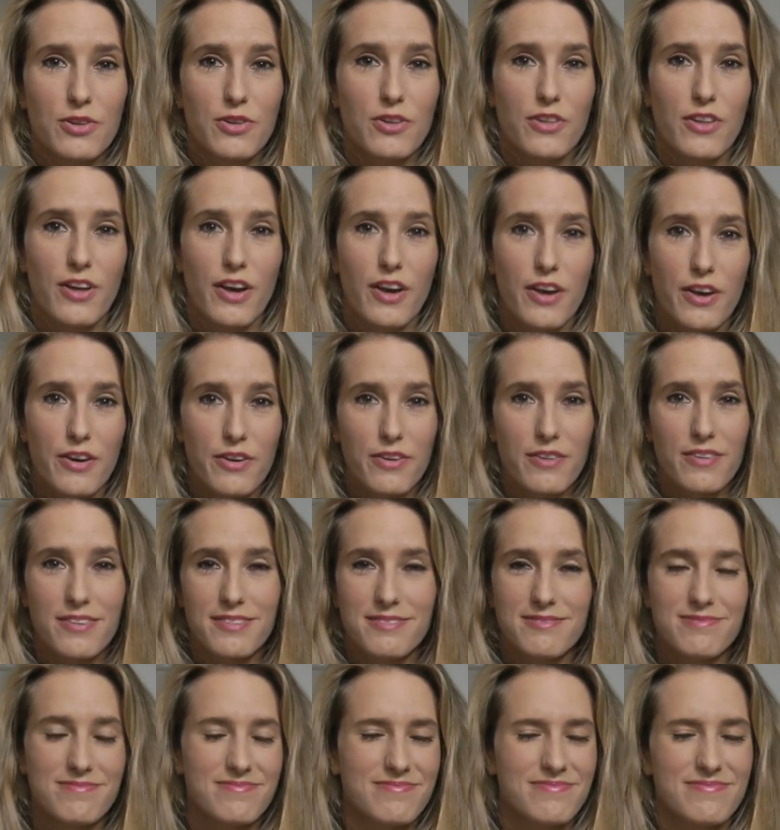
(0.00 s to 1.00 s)
although
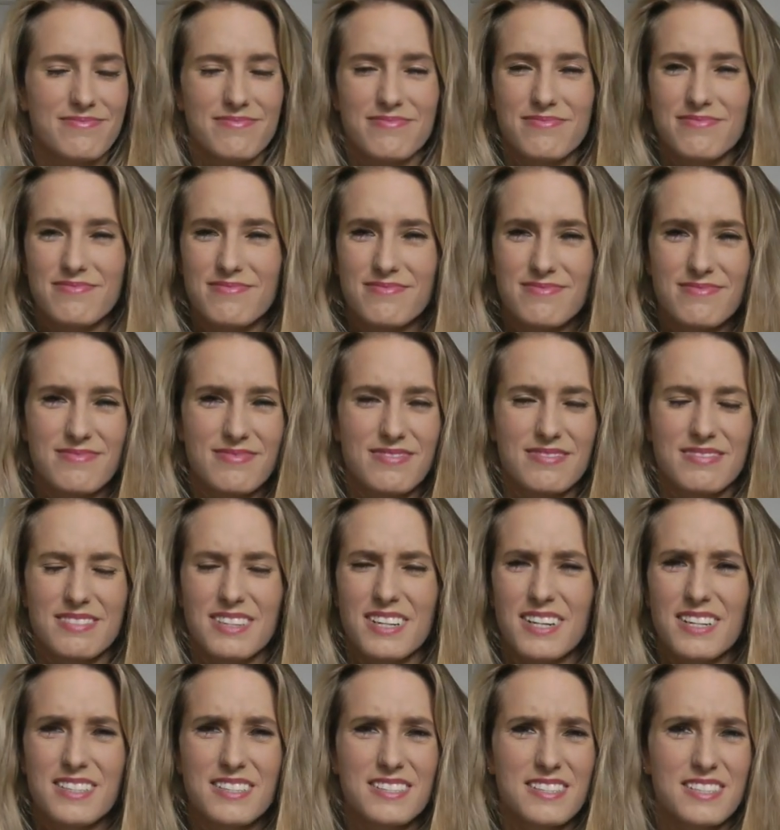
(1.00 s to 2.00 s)

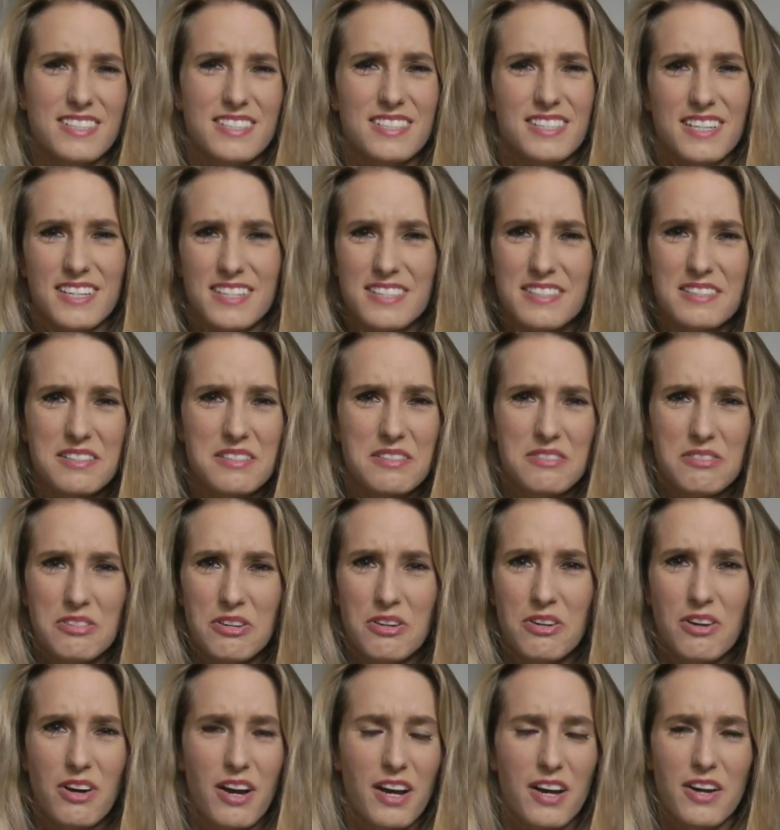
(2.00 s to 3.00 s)
I'd suggest
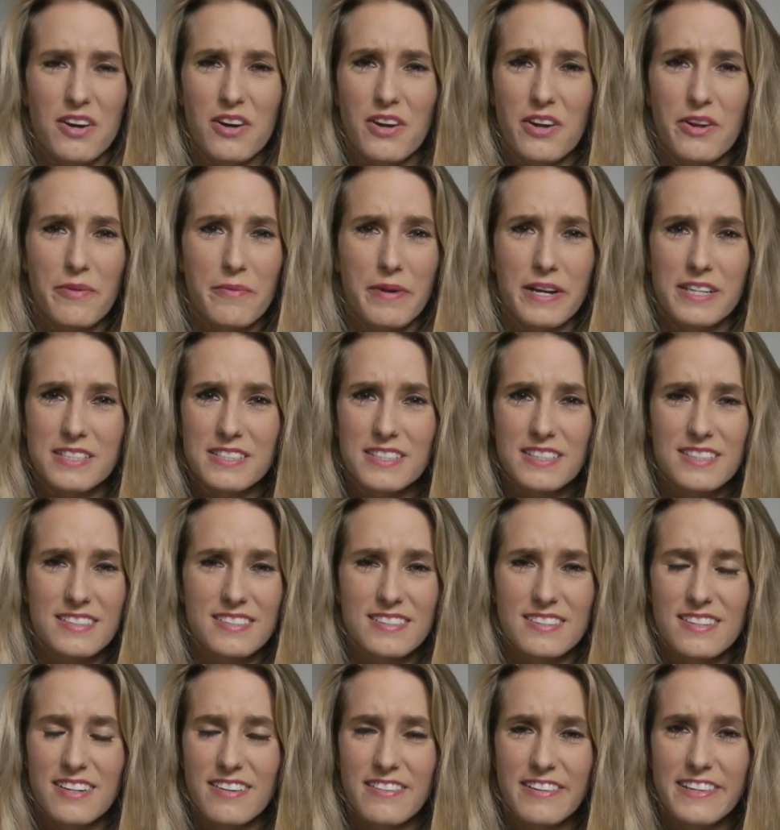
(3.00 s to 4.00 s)
not. I can't imagine
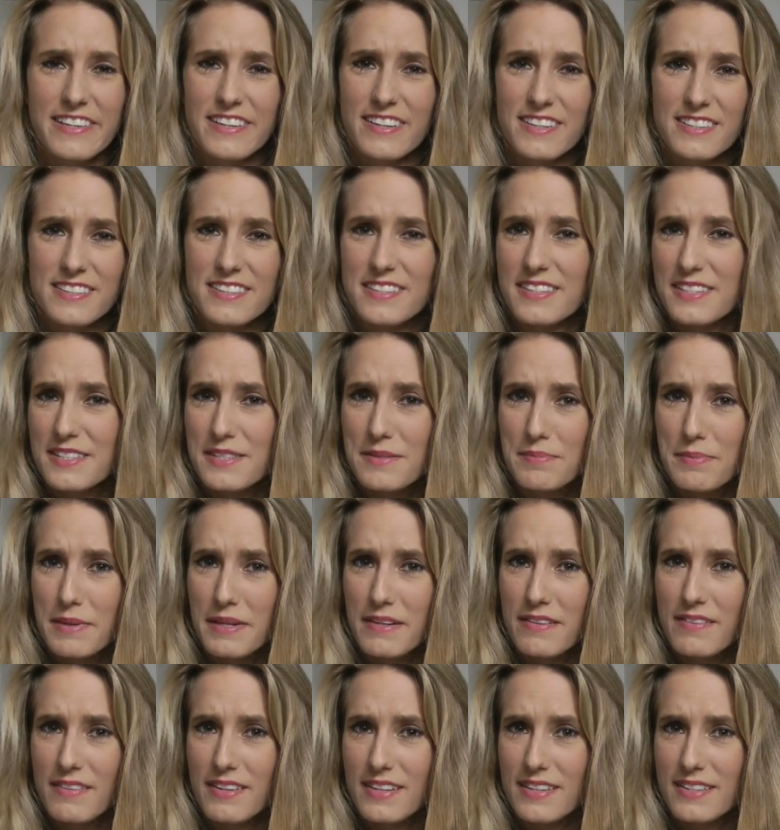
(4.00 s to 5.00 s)
it's a very nice
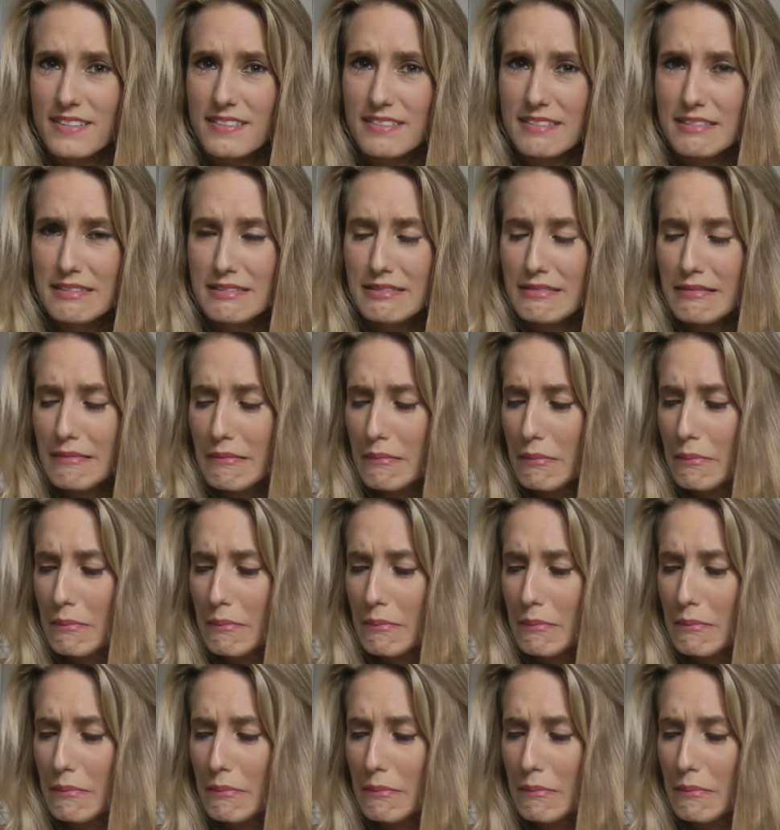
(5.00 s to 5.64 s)
experience.